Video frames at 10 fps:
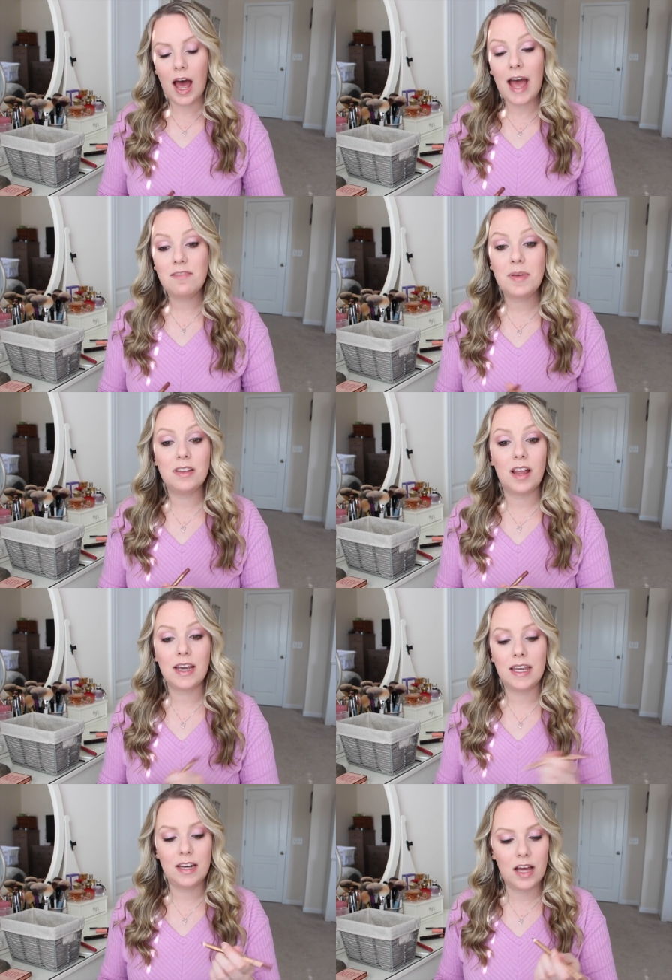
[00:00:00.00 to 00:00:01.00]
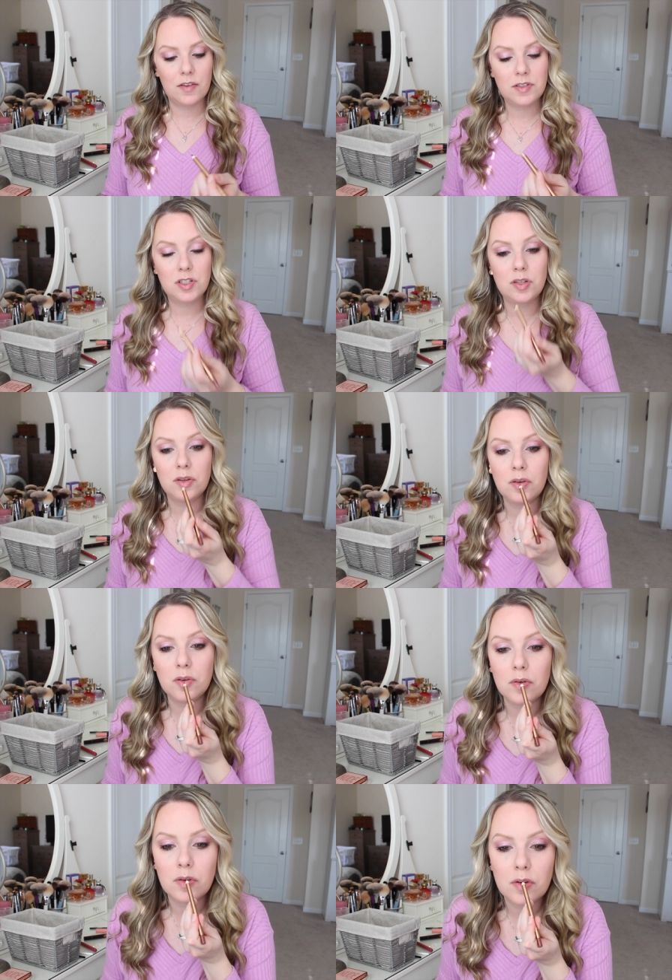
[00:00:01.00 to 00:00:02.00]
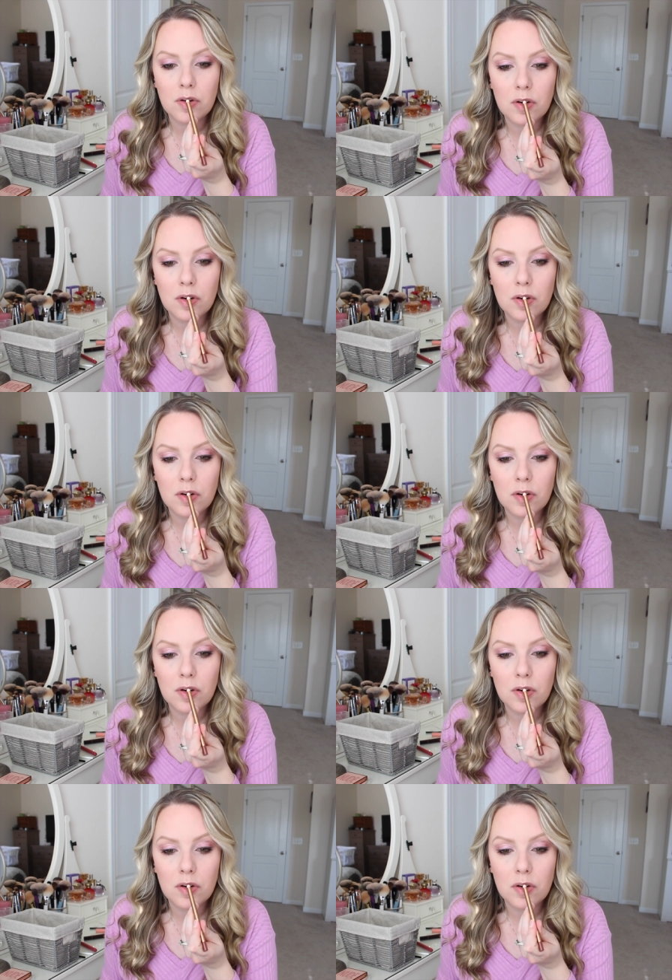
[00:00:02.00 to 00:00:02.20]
I've been lucky enough to